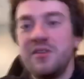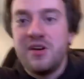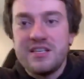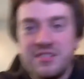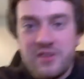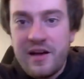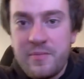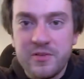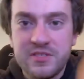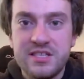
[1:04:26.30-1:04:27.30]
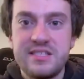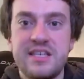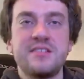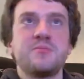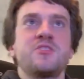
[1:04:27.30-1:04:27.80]
you guys saw. I posted the
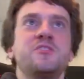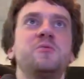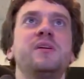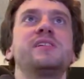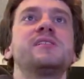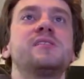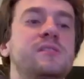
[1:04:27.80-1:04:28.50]
sales numbers on Twitter.